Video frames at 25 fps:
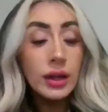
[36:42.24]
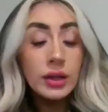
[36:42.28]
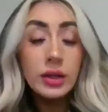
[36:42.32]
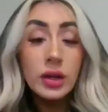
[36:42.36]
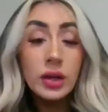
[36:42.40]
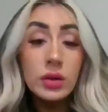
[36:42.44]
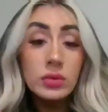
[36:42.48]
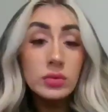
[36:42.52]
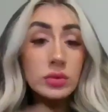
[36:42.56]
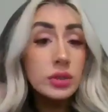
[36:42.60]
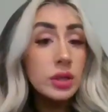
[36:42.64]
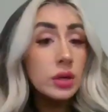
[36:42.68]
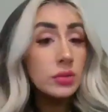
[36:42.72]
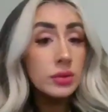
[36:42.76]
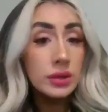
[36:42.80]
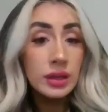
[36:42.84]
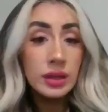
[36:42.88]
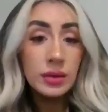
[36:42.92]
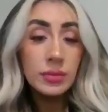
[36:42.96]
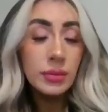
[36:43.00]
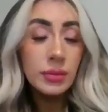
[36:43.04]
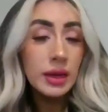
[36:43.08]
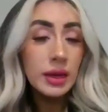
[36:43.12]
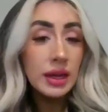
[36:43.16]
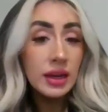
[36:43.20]
I know, don't
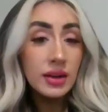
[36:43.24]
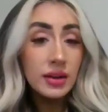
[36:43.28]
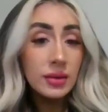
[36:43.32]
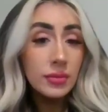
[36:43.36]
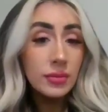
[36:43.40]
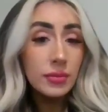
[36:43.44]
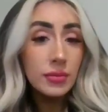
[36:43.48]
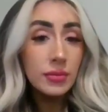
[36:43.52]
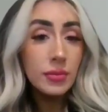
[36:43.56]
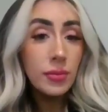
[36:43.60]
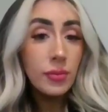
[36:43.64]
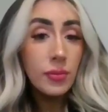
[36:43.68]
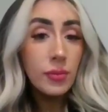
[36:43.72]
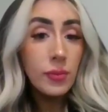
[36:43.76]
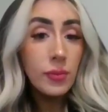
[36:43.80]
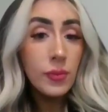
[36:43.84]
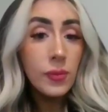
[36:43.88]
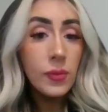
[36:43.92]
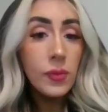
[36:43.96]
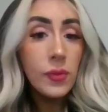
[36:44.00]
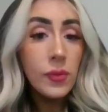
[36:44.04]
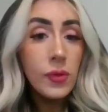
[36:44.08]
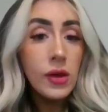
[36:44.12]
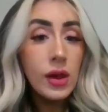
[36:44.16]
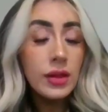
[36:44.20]
get paid.
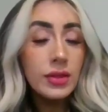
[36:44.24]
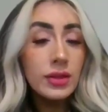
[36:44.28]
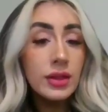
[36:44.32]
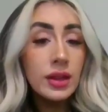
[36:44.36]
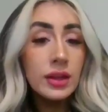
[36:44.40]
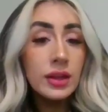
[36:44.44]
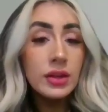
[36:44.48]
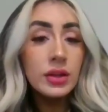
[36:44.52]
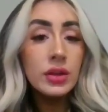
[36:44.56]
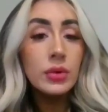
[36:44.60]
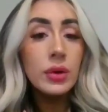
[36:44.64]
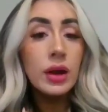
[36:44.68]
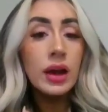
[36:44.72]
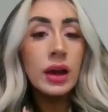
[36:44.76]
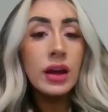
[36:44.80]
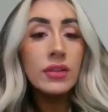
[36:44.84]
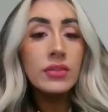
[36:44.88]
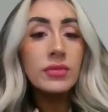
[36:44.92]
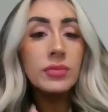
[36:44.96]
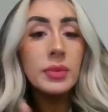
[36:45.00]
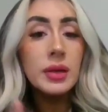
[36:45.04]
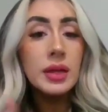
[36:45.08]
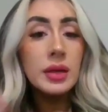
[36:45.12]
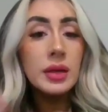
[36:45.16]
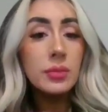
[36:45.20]
And then you
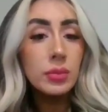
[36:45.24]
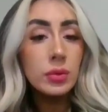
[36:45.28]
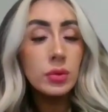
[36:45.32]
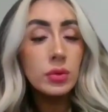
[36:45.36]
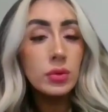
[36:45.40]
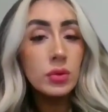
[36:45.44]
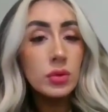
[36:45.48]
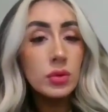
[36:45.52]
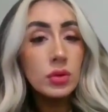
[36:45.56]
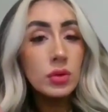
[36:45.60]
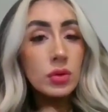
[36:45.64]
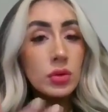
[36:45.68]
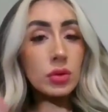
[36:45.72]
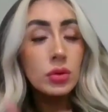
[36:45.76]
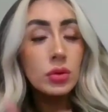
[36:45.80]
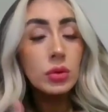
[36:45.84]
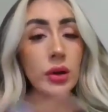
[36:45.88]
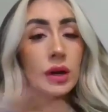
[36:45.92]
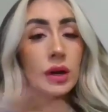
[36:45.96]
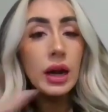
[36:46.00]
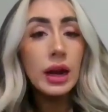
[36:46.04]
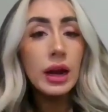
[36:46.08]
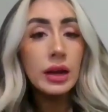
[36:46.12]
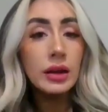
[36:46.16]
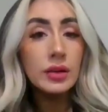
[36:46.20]
have people who
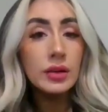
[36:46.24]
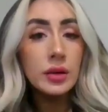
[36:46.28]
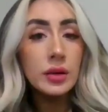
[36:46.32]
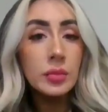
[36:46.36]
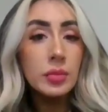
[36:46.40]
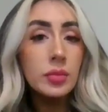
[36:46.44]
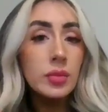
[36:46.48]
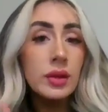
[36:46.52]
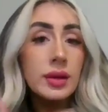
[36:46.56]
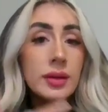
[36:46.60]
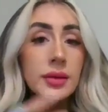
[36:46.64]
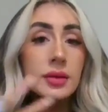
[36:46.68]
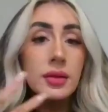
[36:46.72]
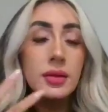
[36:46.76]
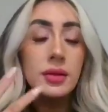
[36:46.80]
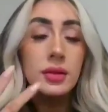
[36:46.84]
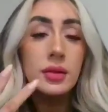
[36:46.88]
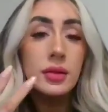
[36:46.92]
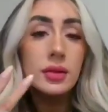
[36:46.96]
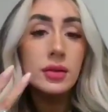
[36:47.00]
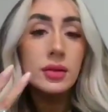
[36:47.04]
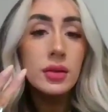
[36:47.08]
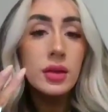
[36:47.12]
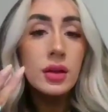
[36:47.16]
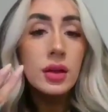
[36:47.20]
are higher up, like
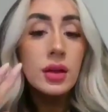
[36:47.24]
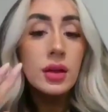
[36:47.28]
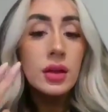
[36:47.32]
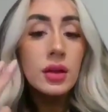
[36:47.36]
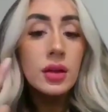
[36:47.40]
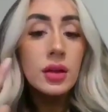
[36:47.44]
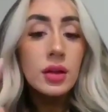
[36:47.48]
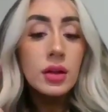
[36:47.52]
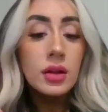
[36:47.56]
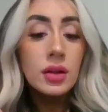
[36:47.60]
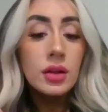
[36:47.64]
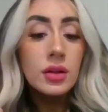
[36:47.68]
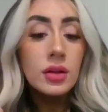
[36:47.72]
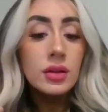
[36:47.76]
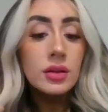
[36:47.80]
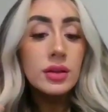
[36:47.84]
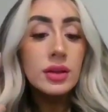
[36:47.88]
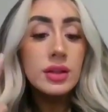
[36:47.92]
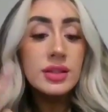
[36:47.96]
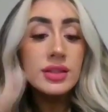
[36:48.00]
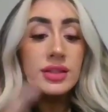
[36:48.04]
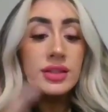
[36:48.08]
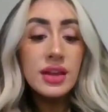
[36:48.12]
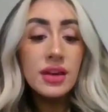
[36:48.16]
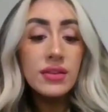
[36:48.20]
the
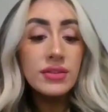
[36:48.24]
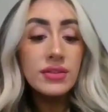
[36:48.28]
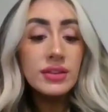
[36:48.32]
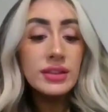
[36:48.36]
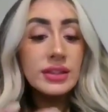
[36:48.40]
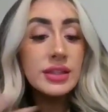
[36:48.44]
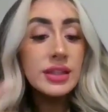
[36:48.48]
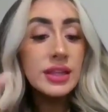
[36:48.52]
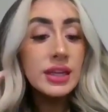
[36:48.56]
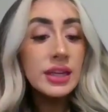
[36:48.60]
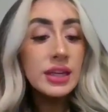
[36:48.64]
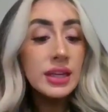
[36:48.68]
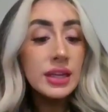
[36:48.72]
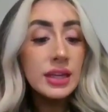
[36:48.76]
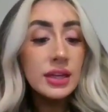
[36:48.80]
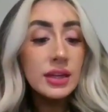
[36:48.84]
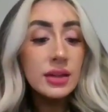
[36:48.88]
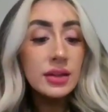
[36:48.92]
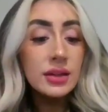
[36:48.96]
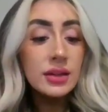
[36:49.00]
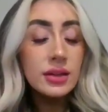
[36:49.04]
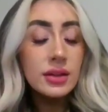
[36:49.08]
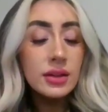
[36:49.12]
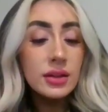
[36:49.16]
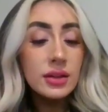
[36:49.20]

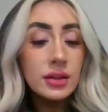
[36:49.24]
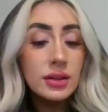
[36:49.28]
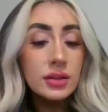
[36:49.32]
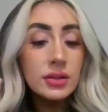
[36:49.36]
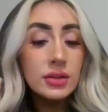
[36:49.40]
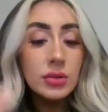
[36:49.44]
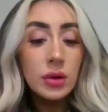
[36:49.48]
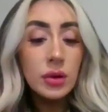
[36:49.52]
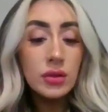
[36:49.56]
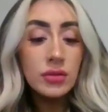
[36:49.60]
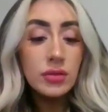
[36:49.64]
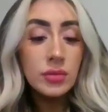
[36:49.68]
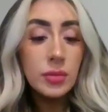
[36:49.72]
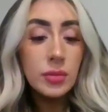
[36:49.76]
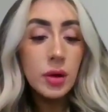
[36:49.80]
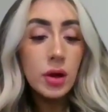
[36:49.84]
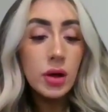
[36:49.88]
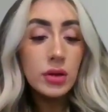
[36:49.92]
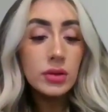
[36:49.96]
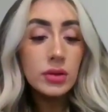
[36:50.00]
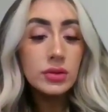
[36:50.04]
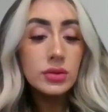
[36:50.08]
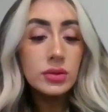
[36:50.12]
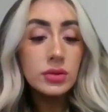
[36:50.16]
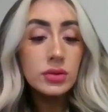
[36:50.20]
70, the 12
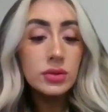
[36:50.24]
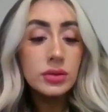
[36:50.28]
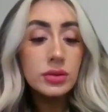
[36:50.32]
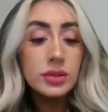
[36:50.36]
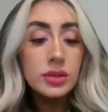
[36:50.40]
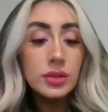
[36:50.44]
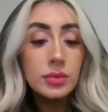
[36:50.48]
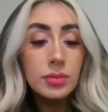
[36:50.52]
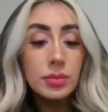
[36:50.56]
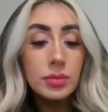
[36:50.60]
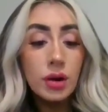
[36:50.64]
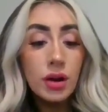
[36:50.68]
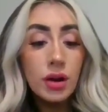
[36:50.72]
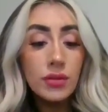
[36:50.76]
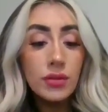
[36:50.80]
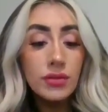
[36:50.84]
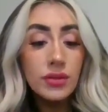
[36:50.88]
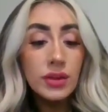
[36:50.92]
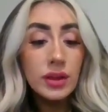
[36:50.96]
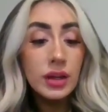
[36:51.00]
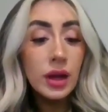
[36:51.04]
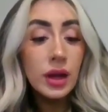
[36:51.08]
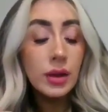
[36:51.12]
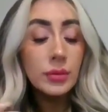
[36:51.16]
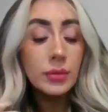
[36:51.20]
apostles, the prophet.